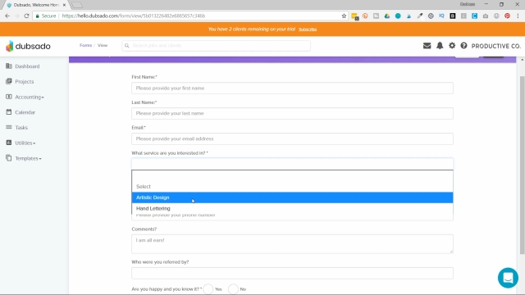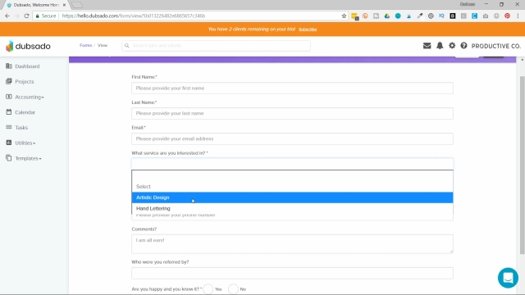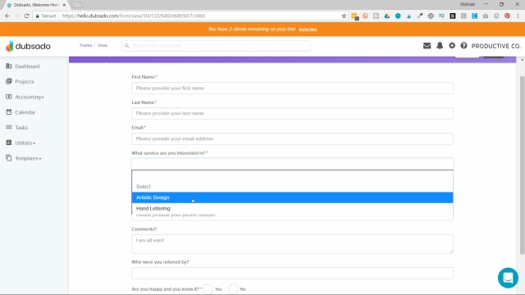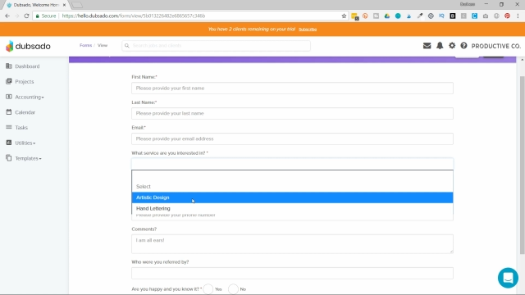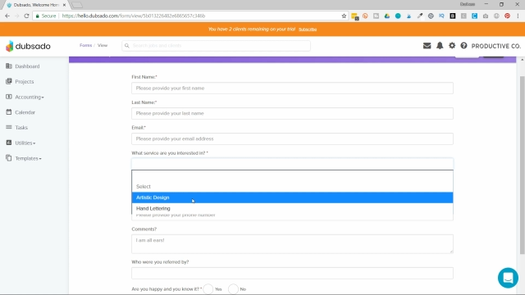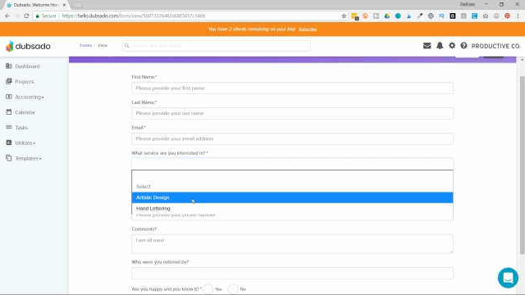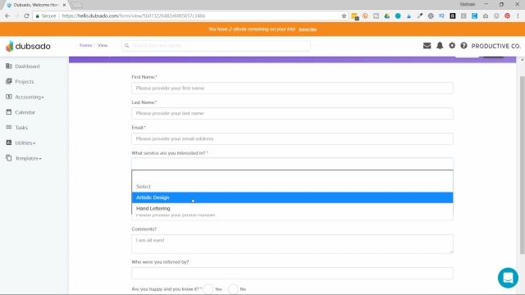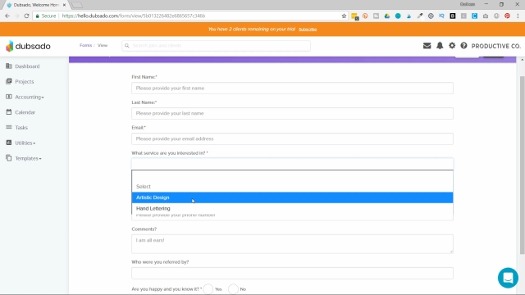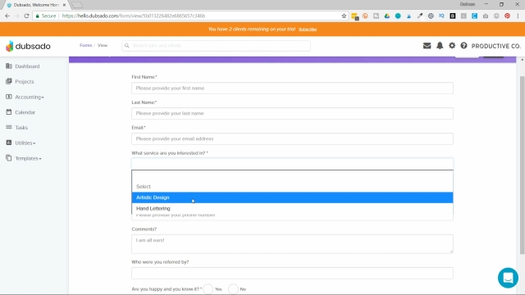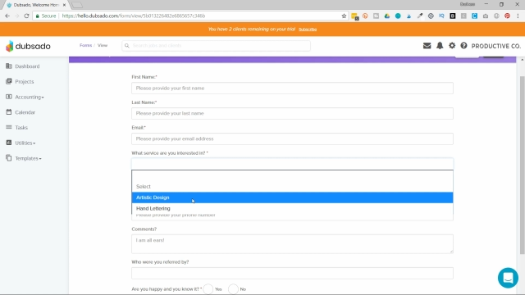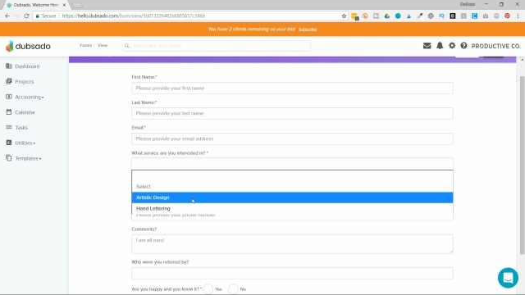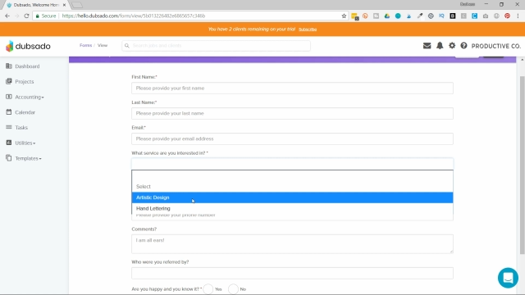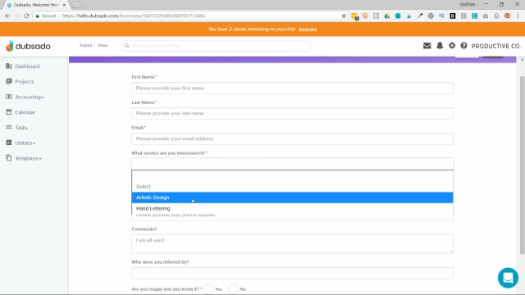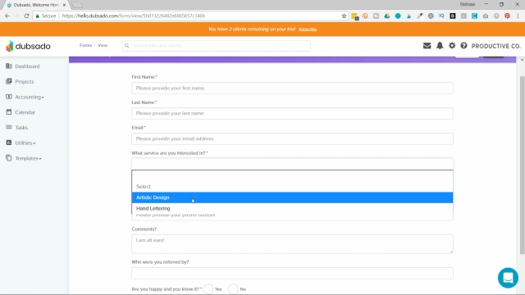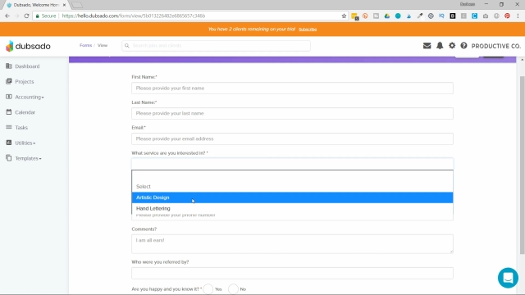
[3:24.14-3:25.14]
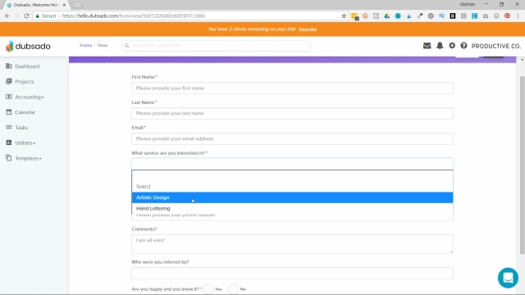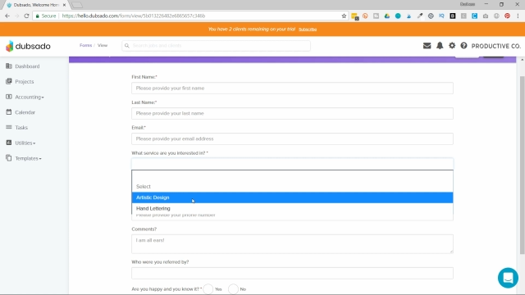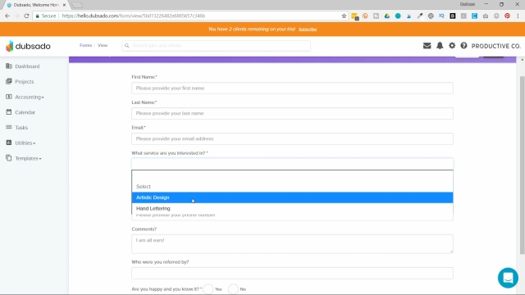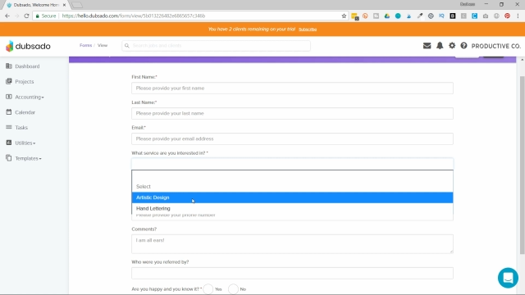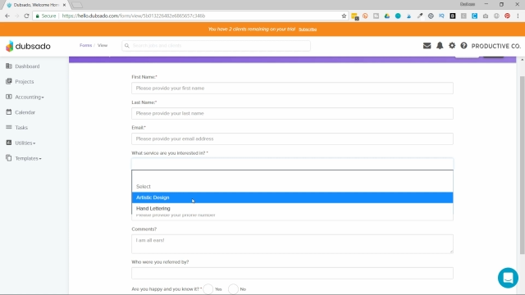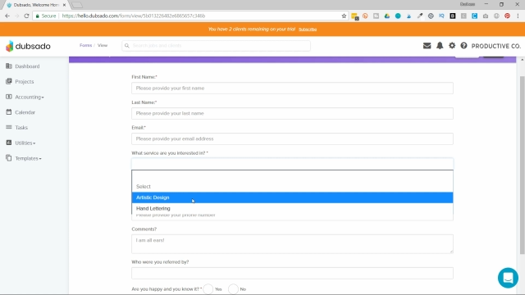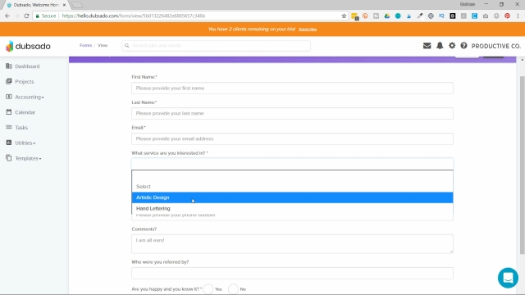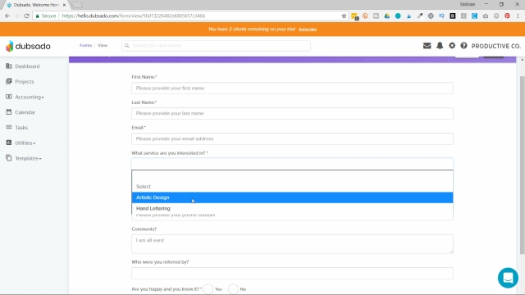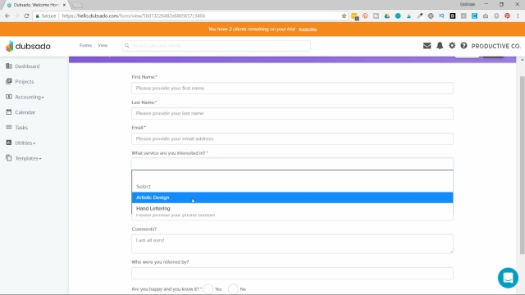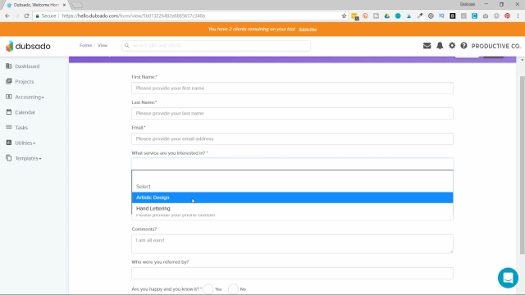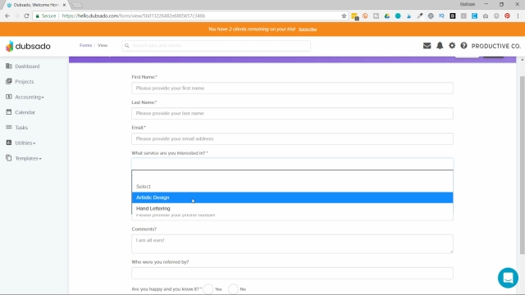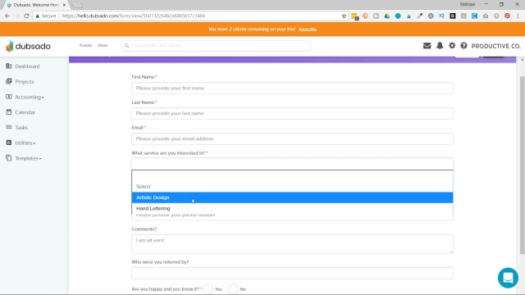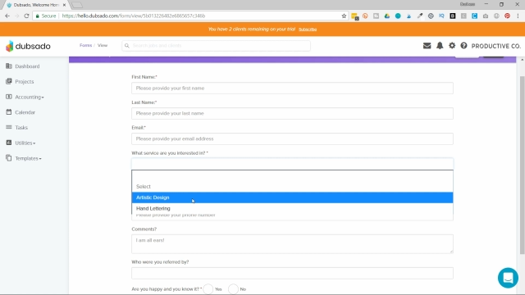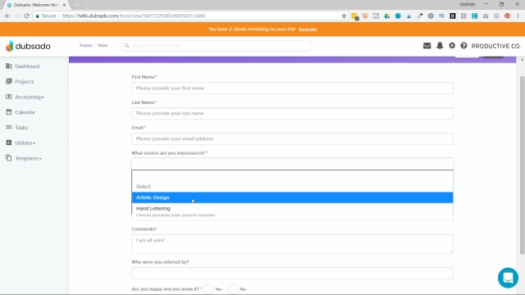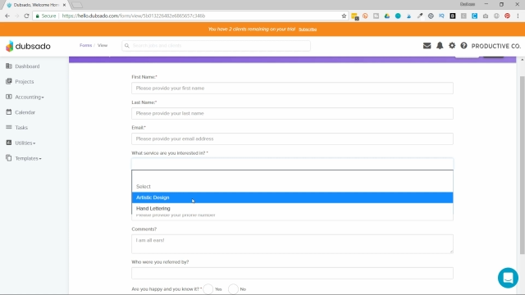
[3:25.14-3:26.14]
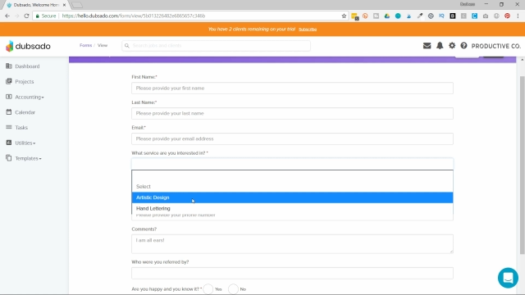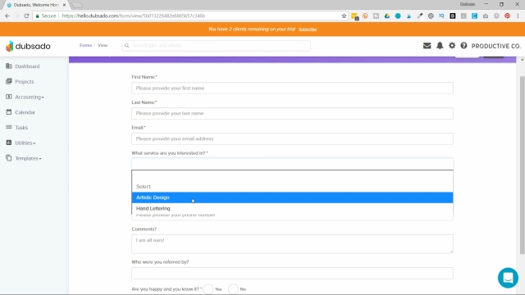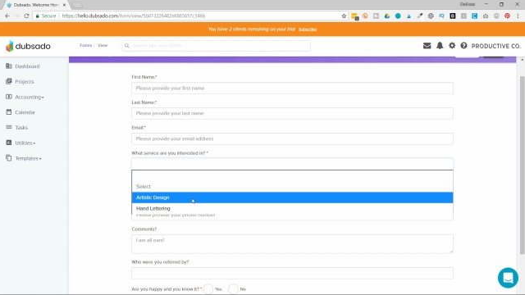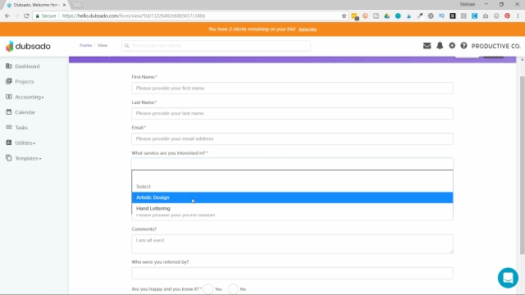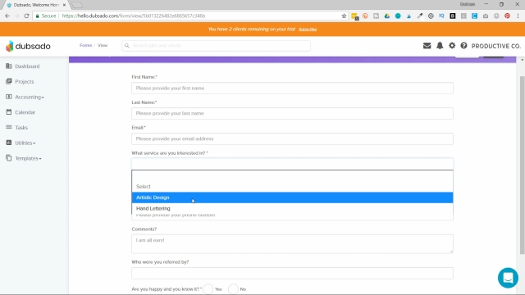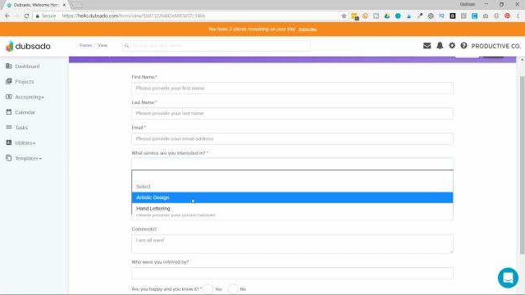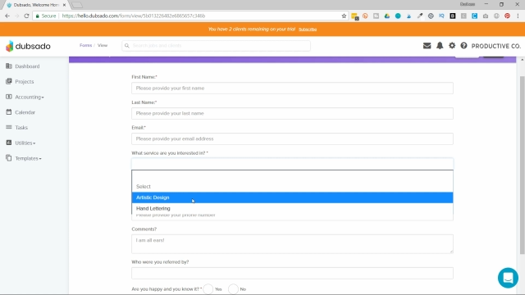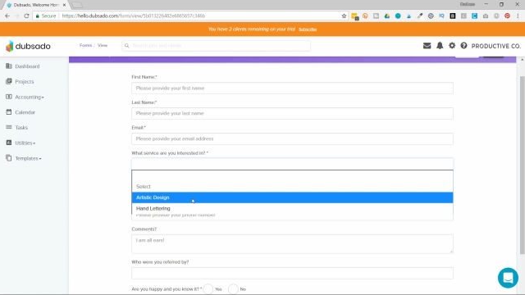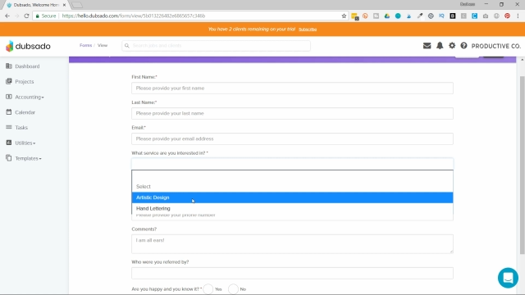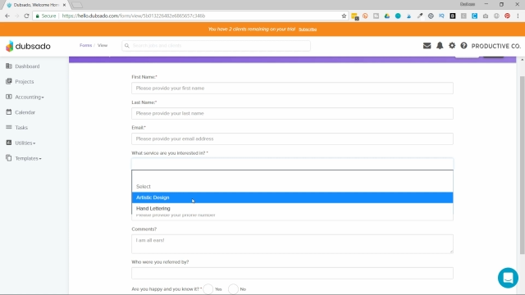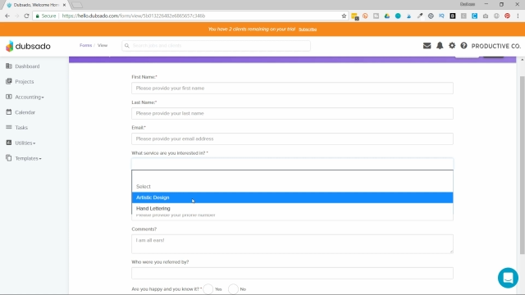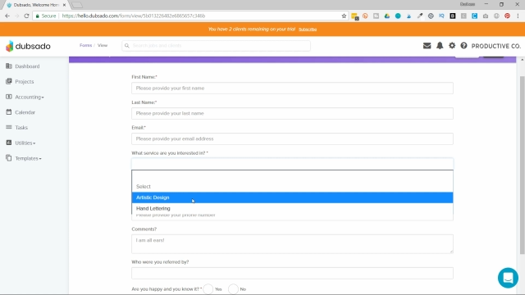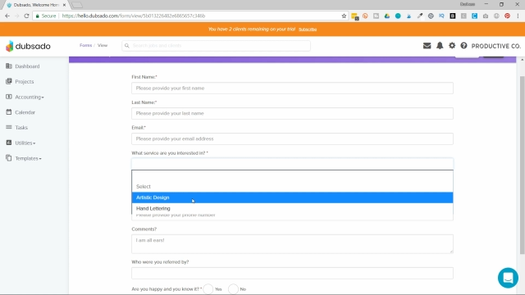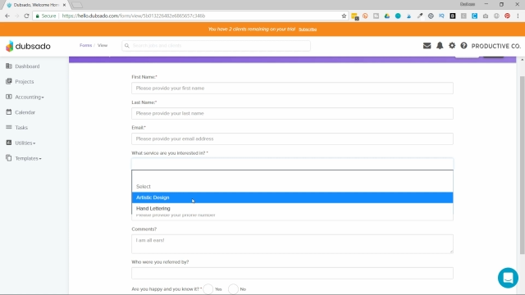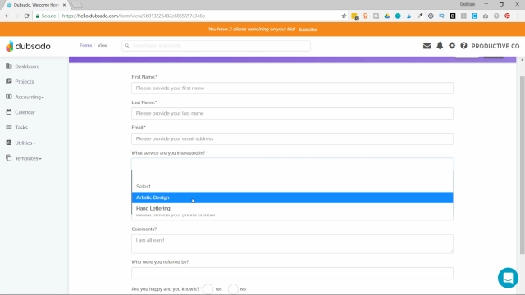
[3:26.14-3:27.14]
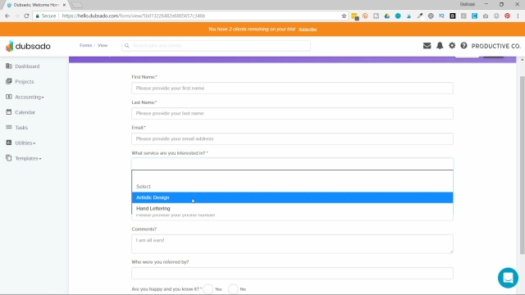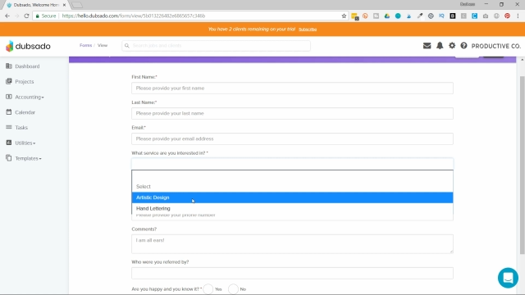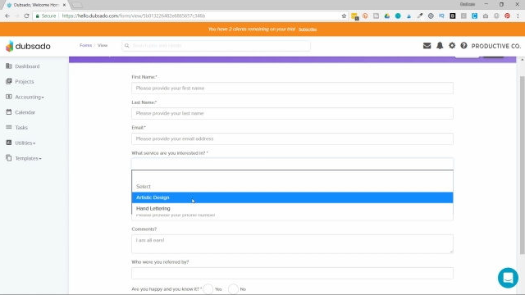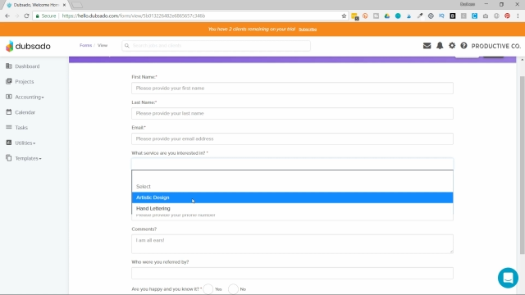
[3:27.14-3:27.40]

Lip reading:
[unreadable: no face in view]